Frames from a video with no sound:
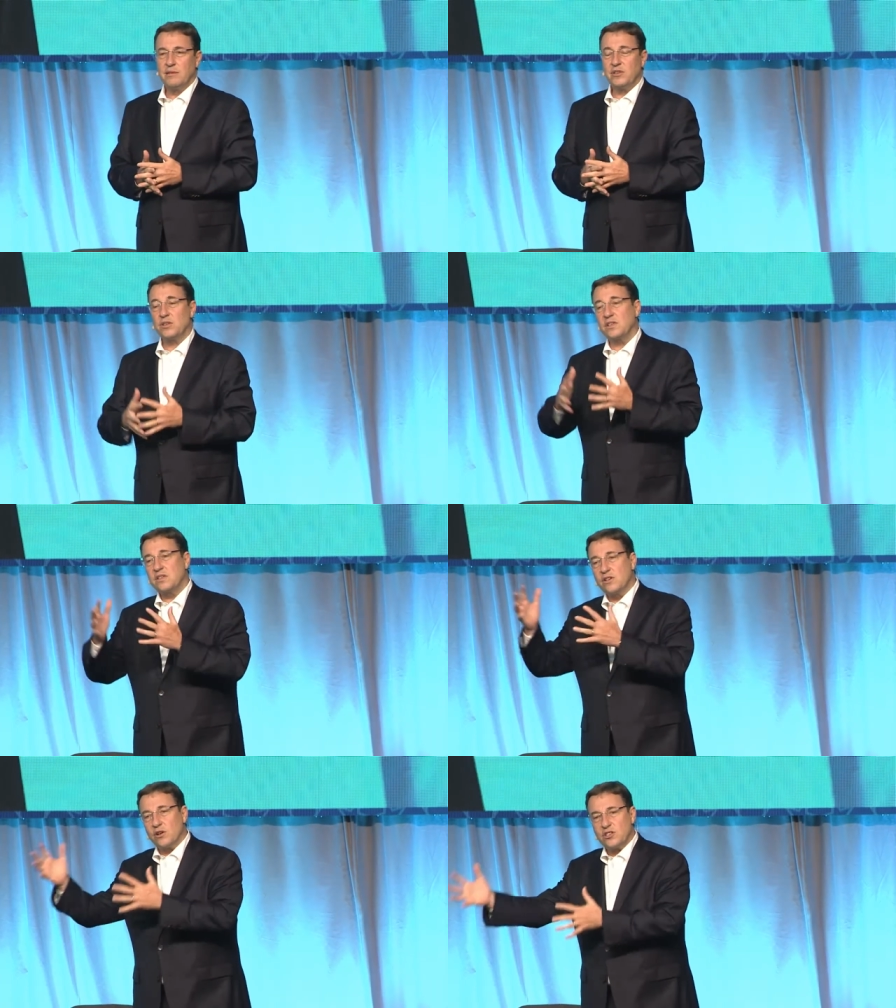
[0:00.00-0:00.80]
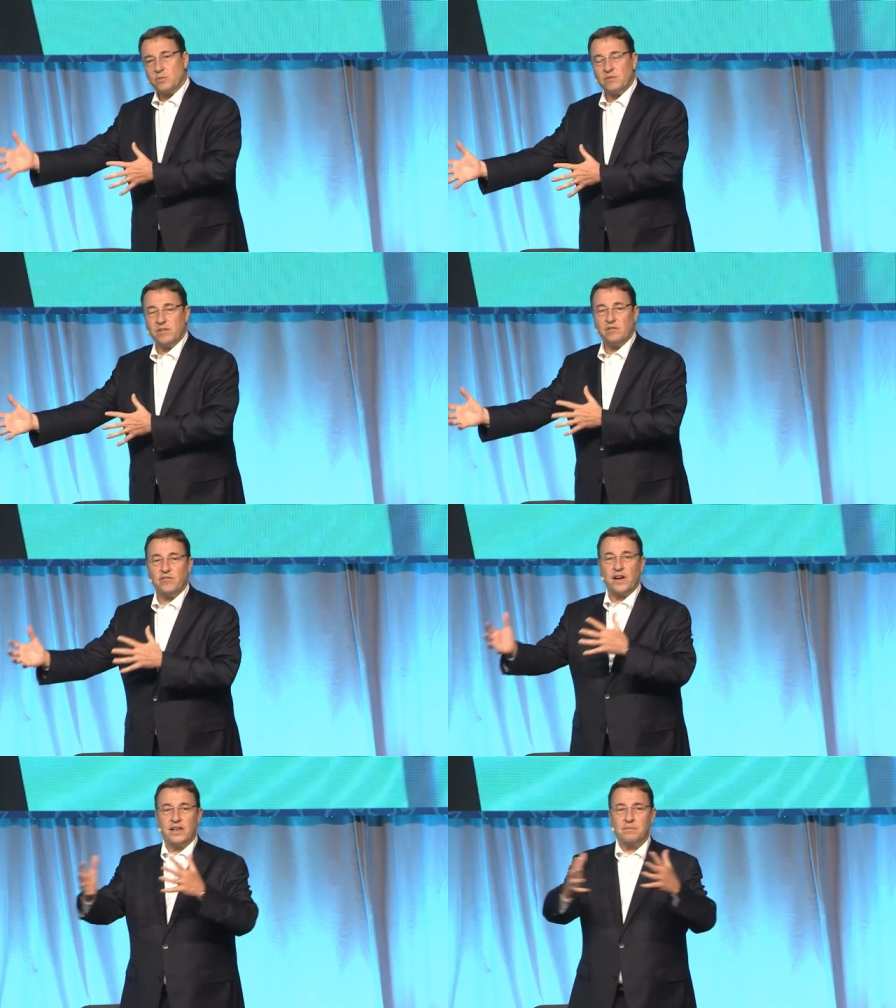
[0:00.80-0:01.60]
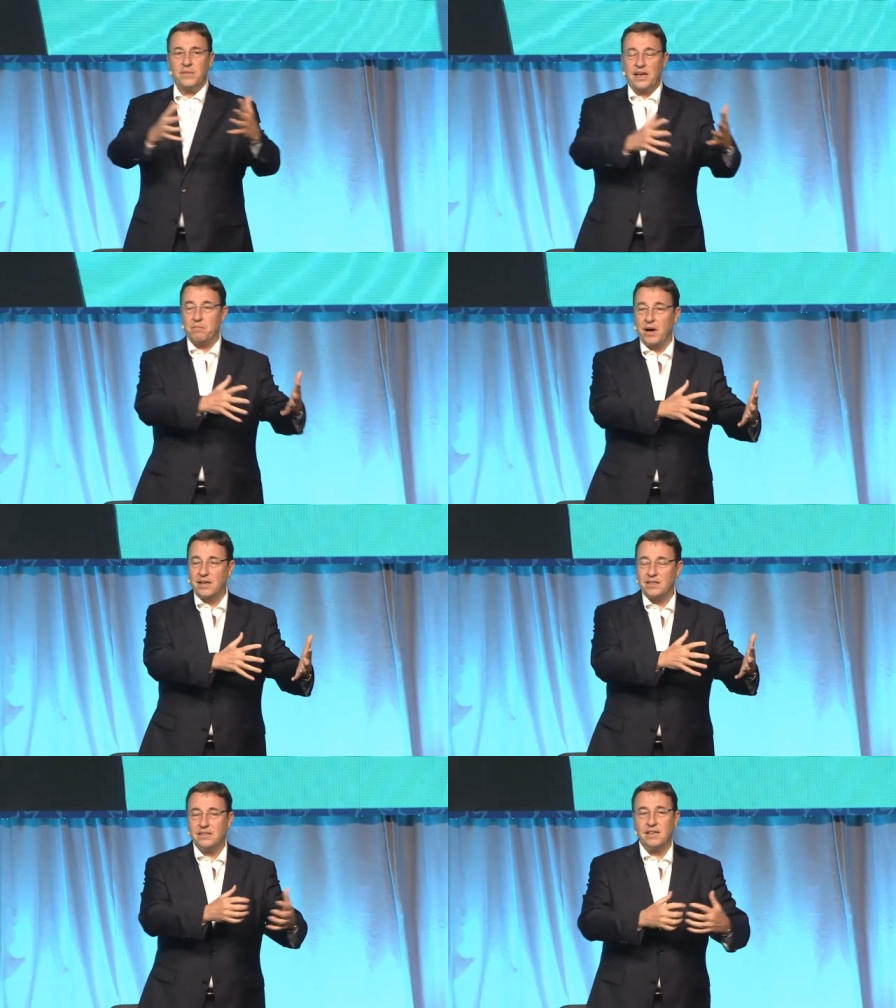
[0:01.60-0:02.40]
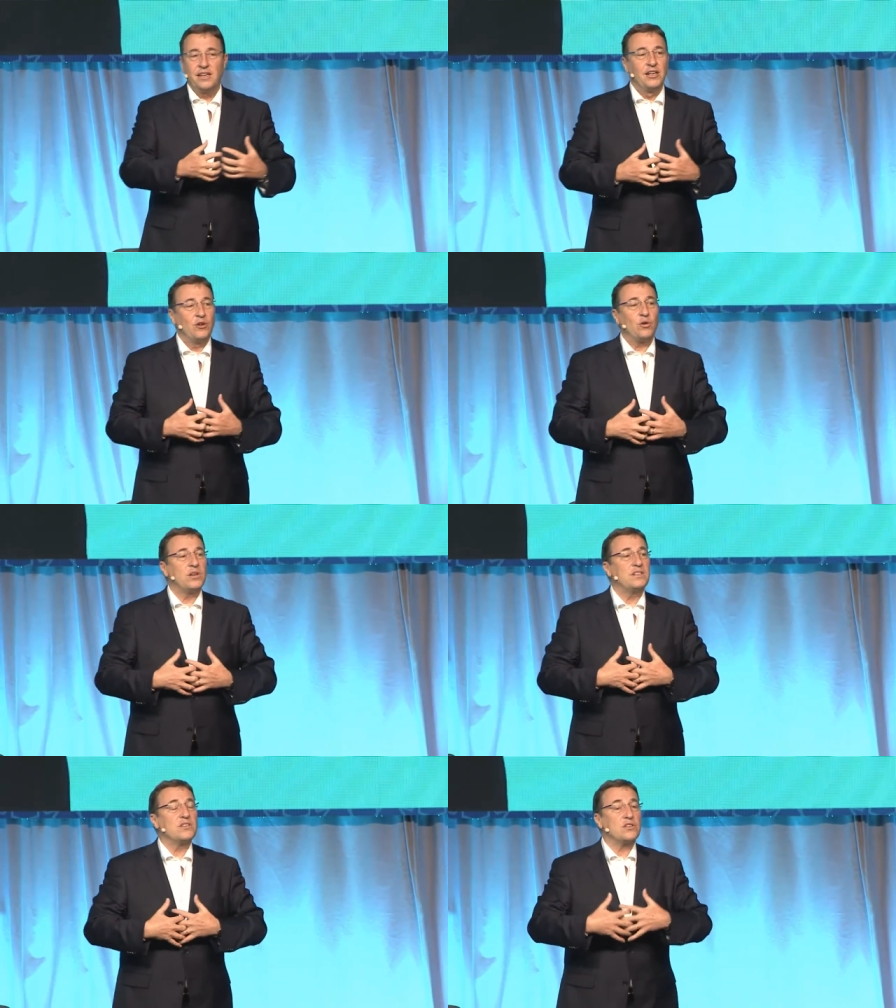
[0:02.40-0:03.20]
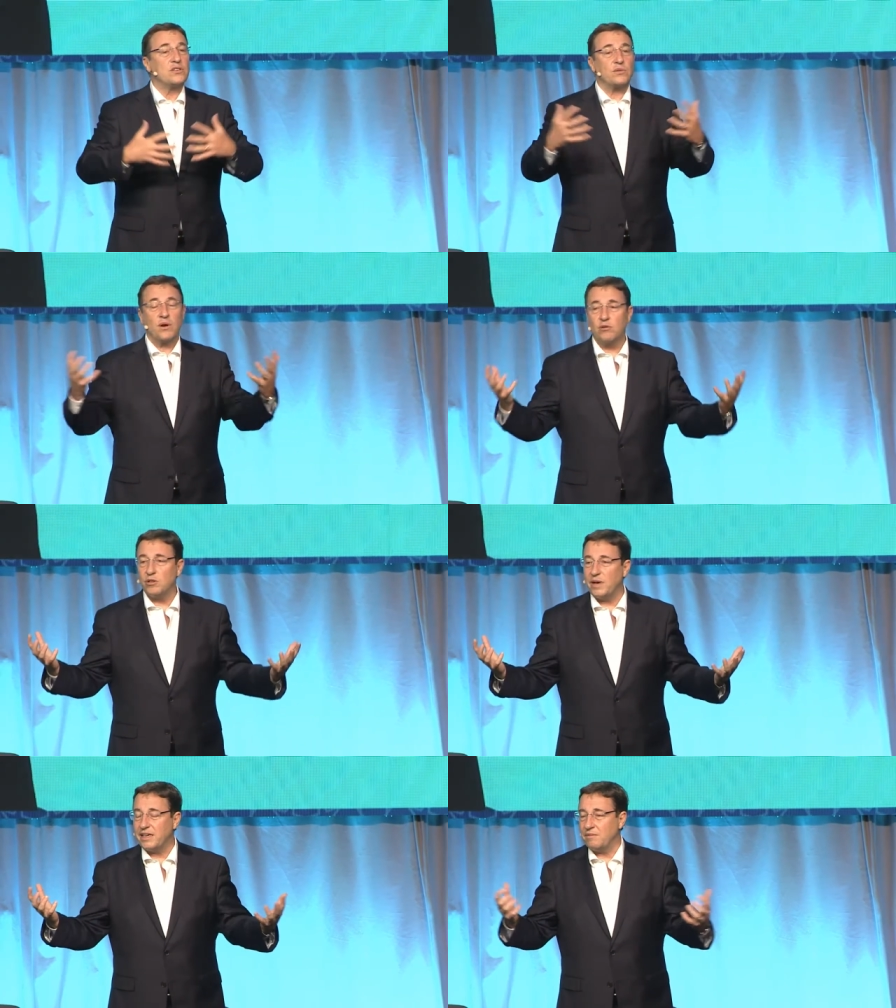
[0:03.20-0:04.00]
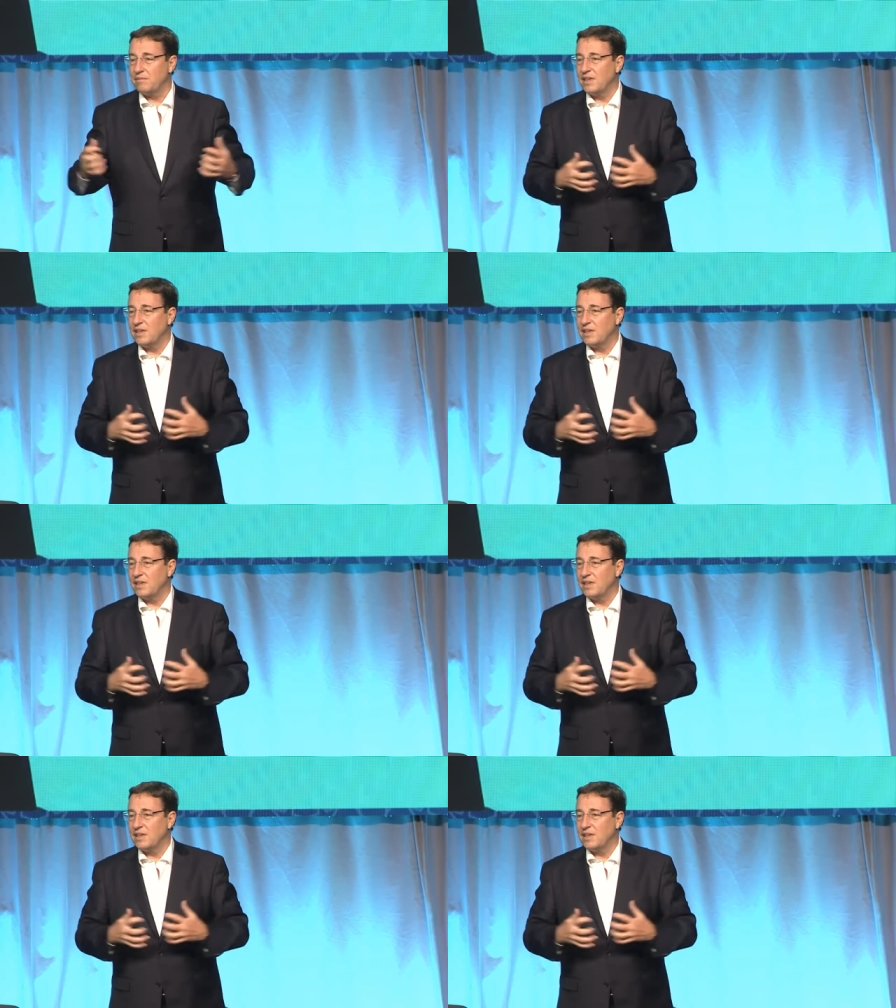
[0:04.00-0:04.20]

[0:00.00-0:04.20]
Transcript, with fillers: because it is lost between farm and market, or it is just thrown away.